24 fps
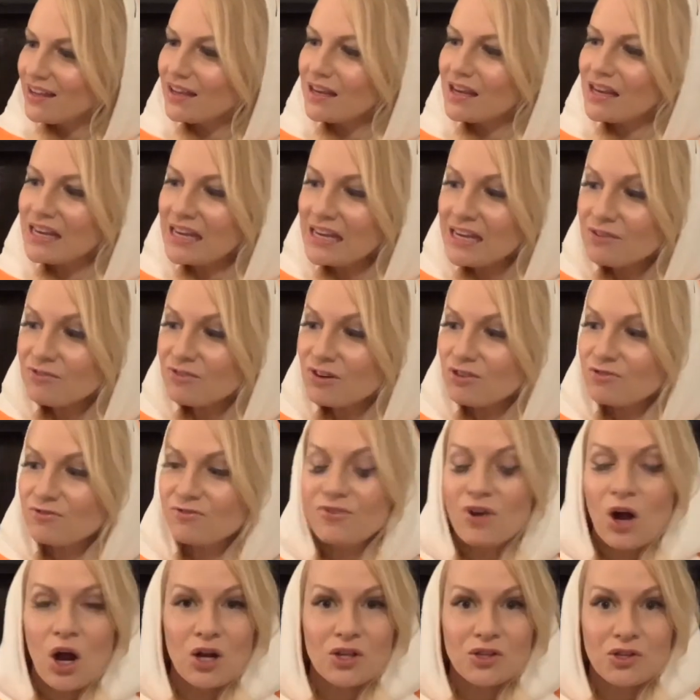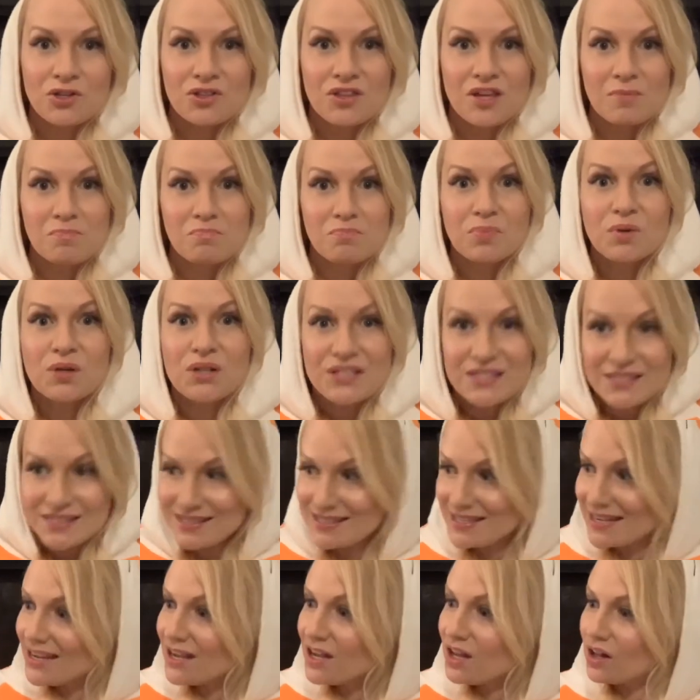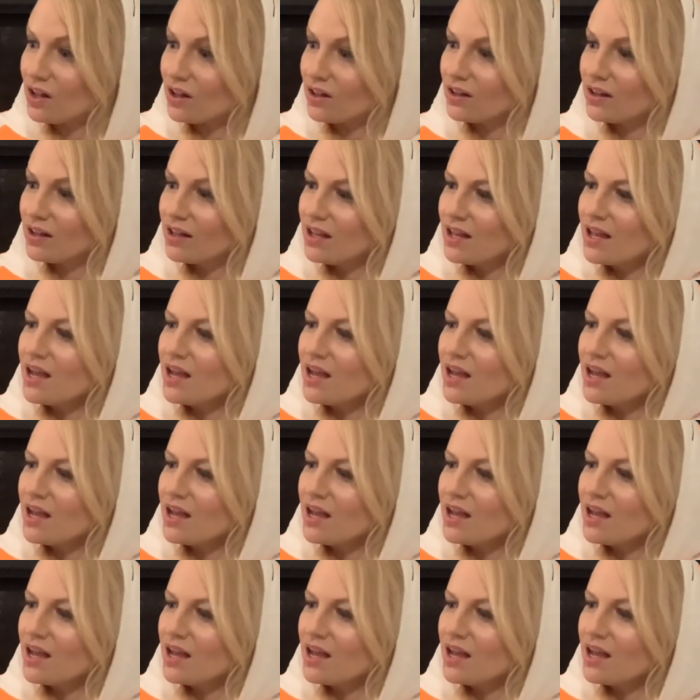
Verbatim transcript: even farther than Brazil,